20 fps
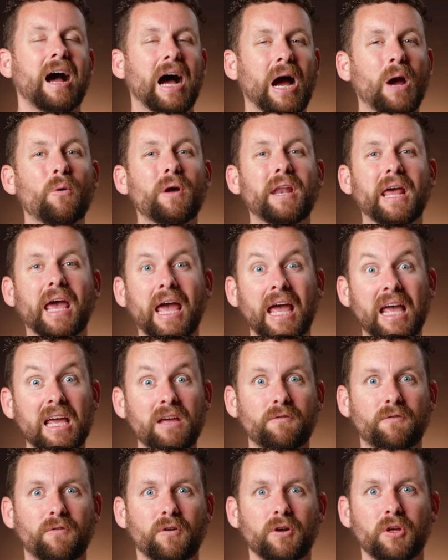I would
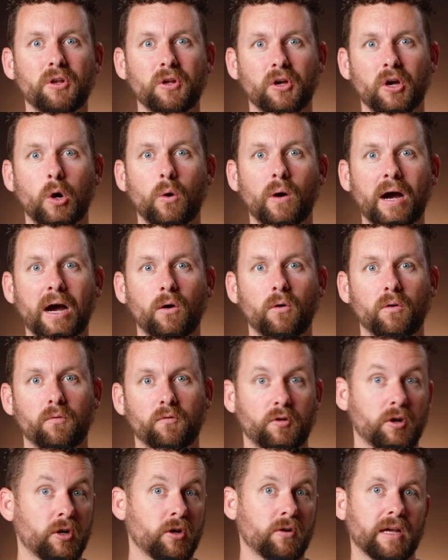hate for you to go out
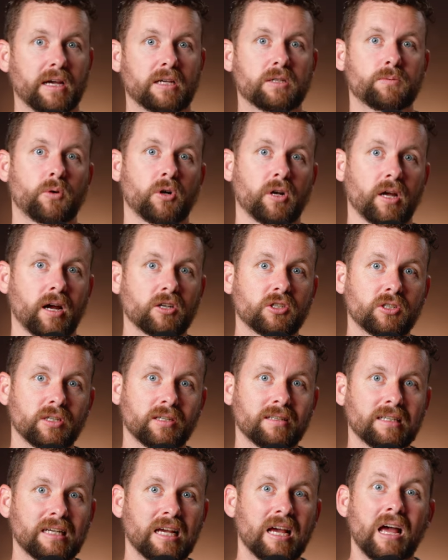for your next
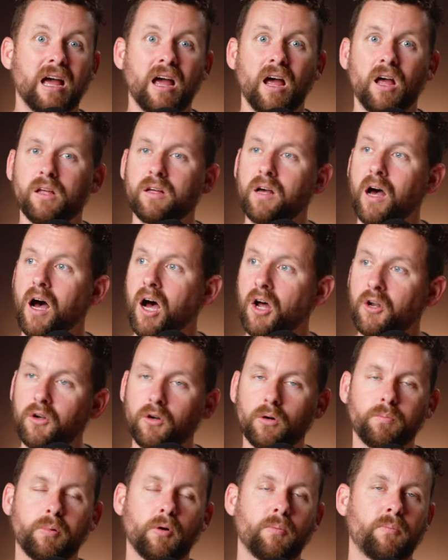production
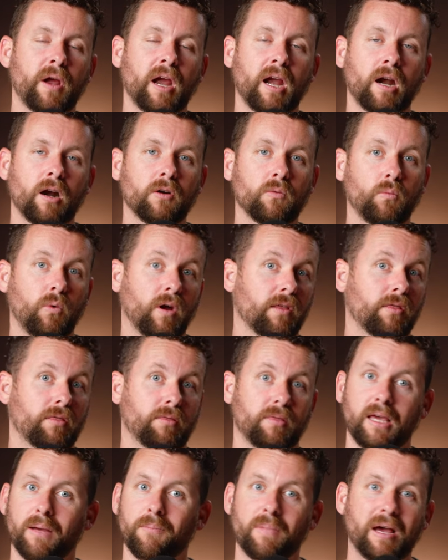underprepared with
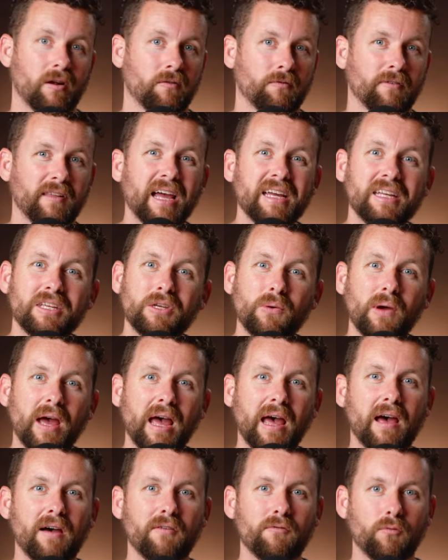the amount of light you
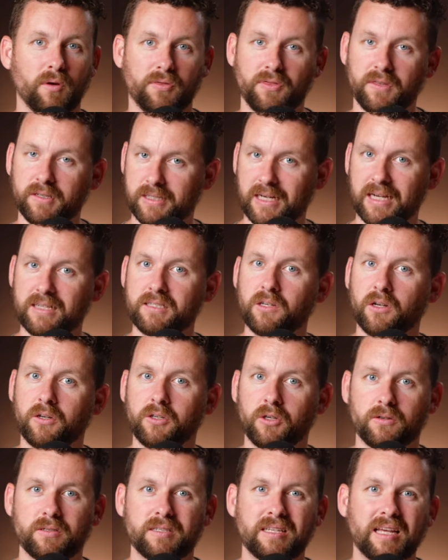have, with the dust
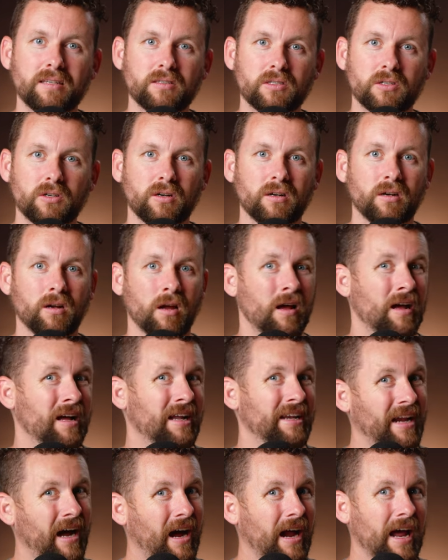on your sensor,
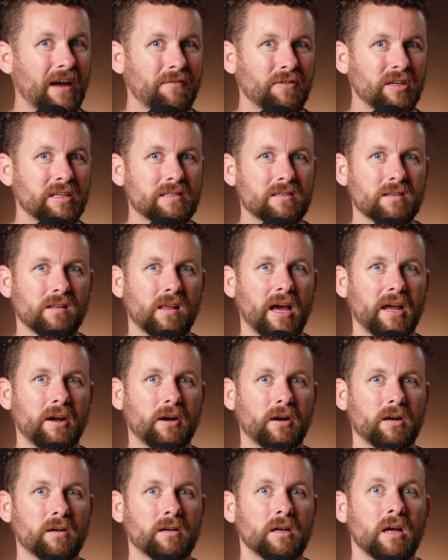not having a
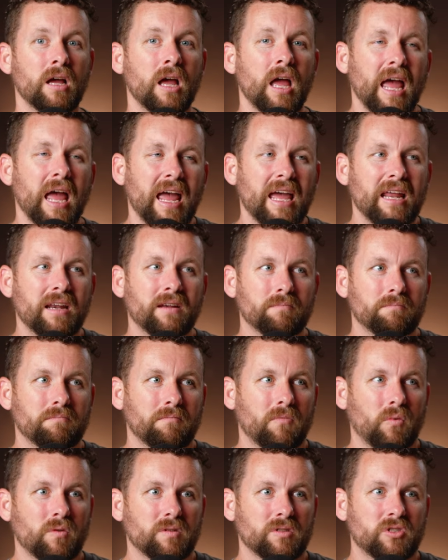slider, and
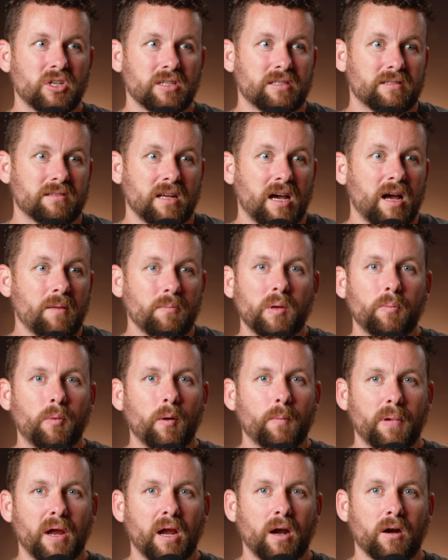just not be
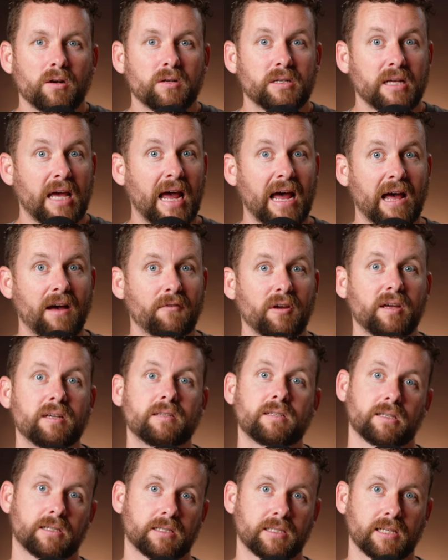prepared to have a
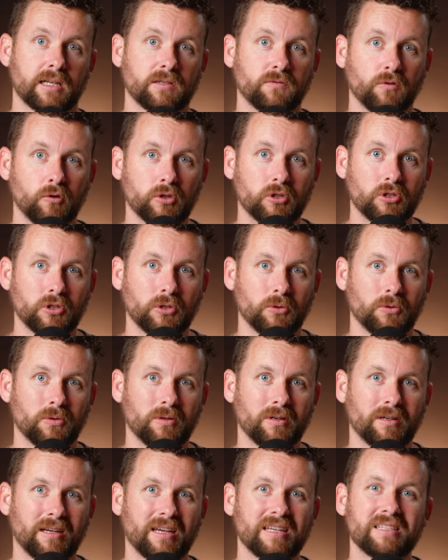successful shoot,
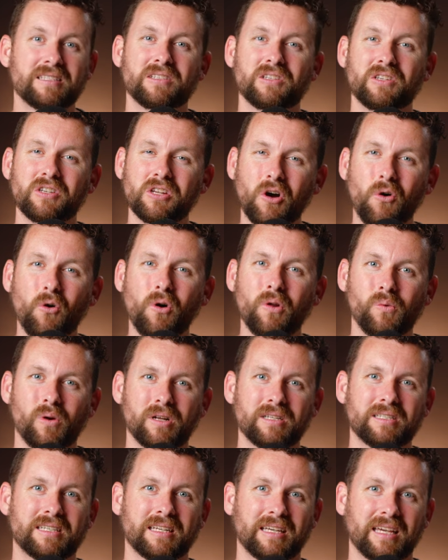because no one
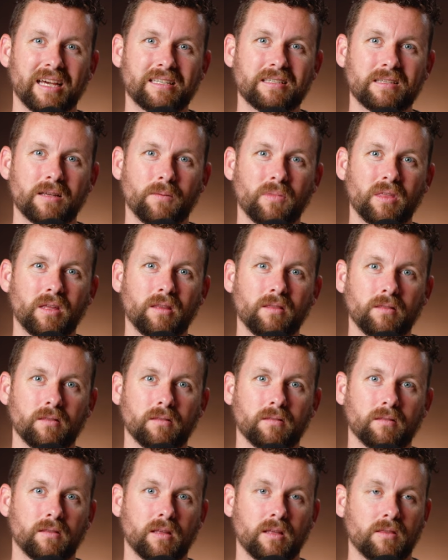wants to get something
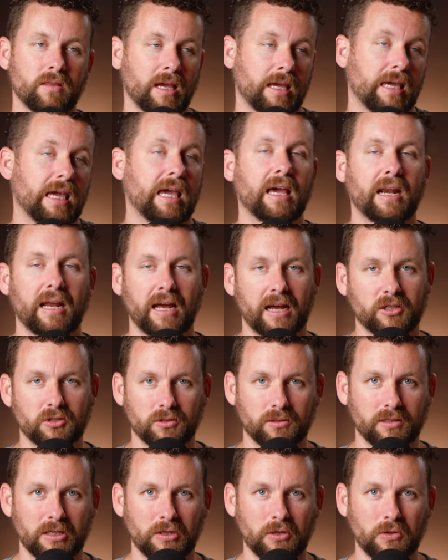that they can't
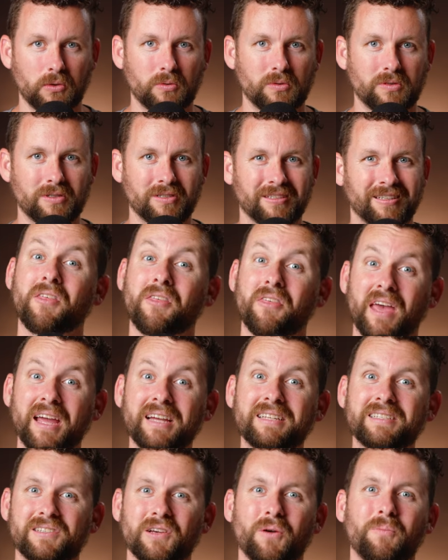actually use.
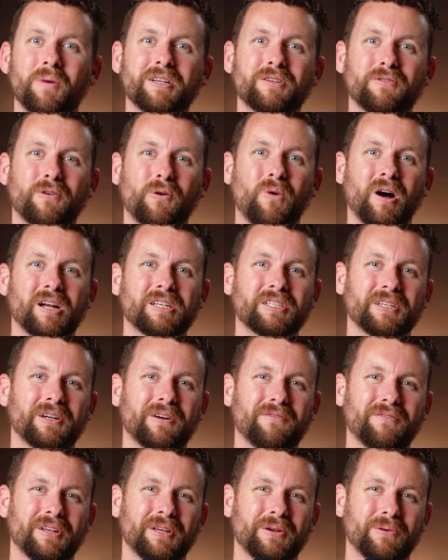Thanks so much for watching
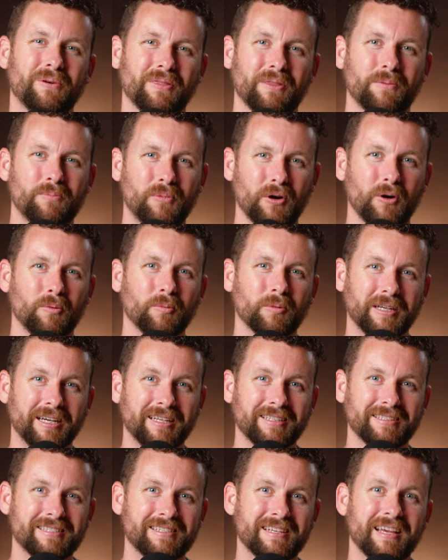our video on the
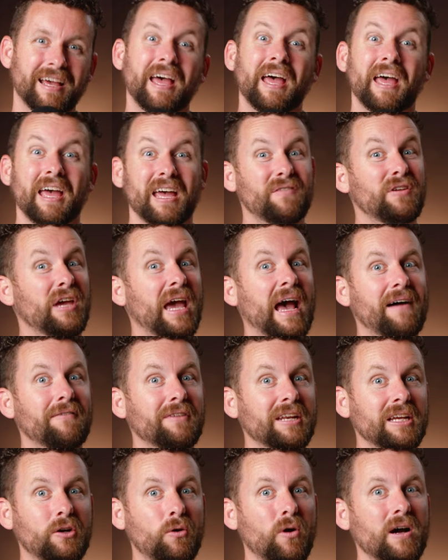probelens. If you have
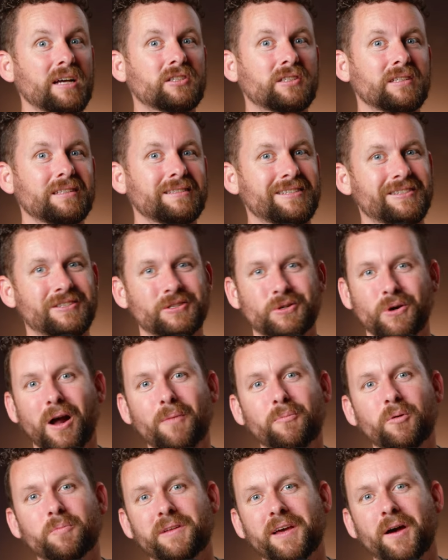any questions,
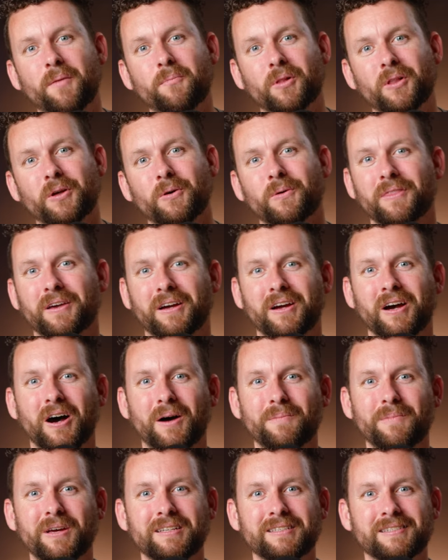drop them down below in the
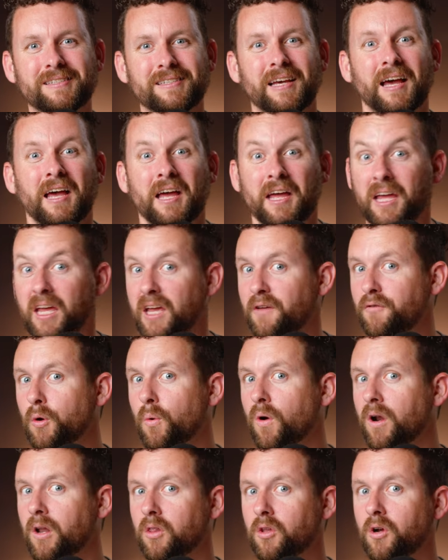comments. If
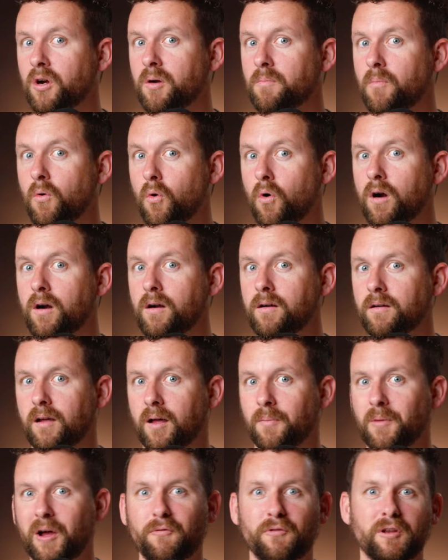you want to learn more
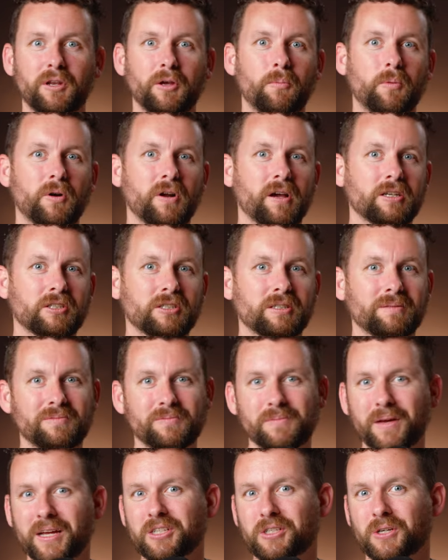about video production,
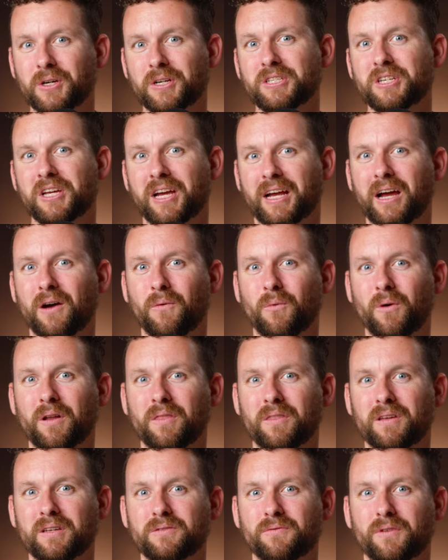make sure to check out one
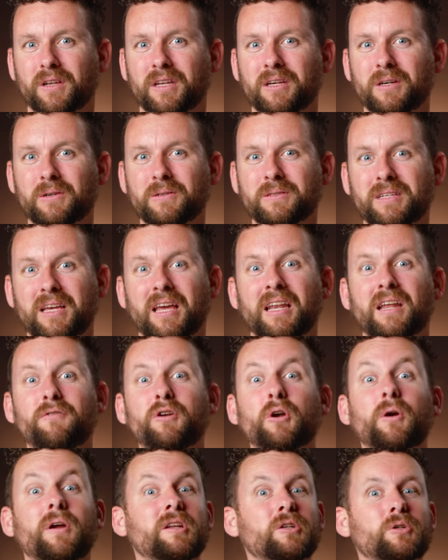of these videos. And
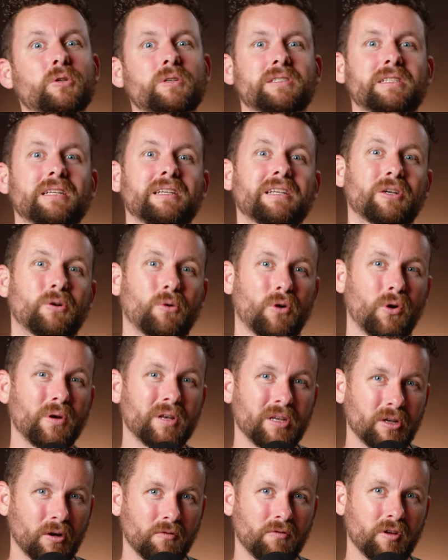if you're interested in
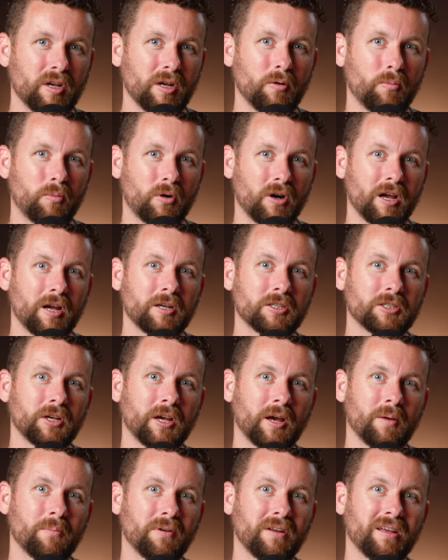growing your video production
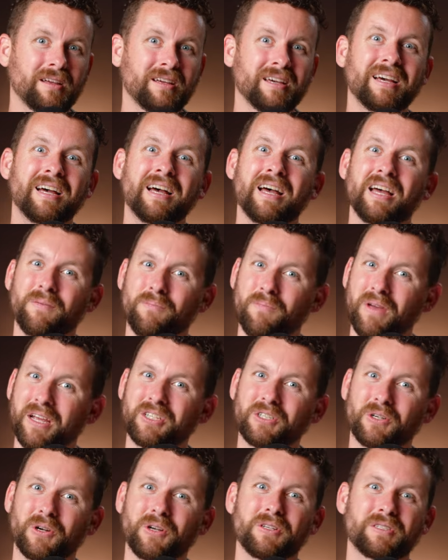company,
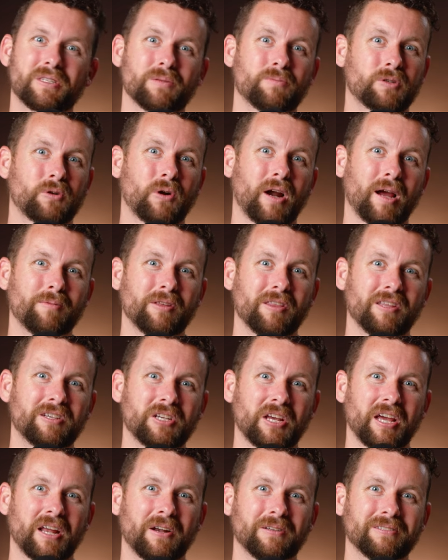make sure you subscribe to the
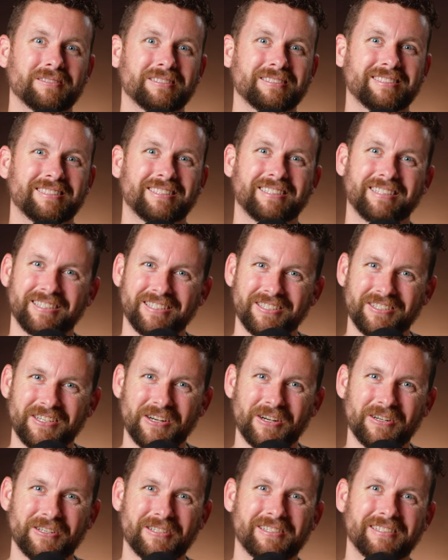channel.
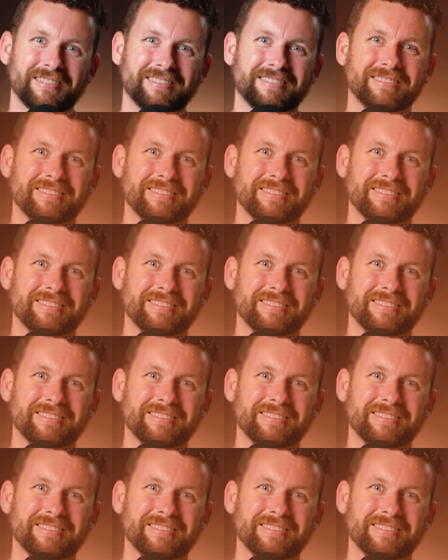Cheers.